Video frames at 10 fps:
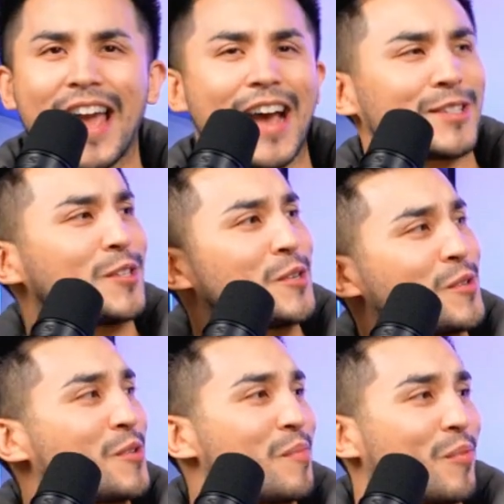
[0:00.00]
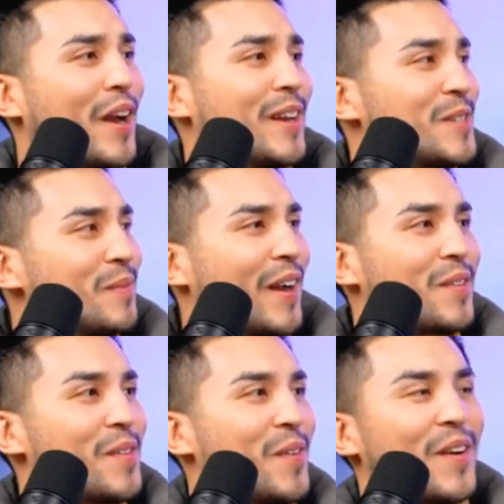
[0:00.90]
it has to do with your brain and
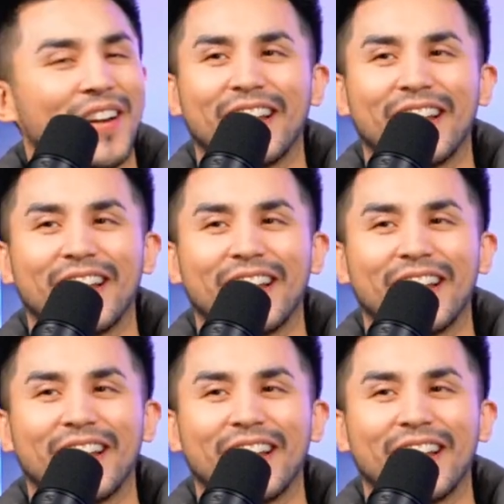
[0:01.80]
spinal cord.